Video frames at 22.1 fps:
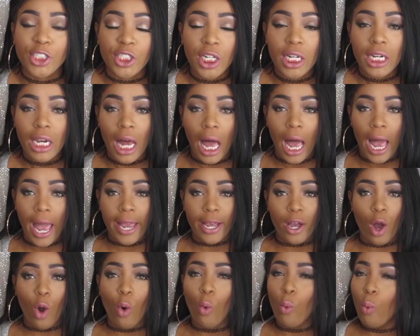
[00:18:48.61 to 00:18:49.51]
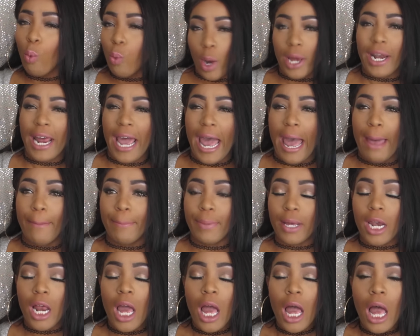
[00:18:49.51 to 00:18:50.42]
she like, what
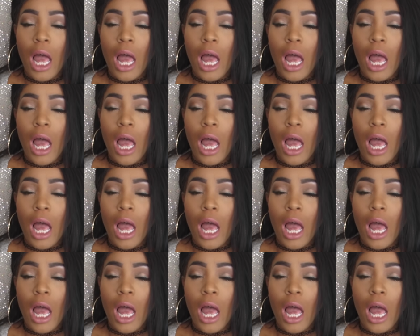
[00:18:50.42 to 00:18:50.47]
happened?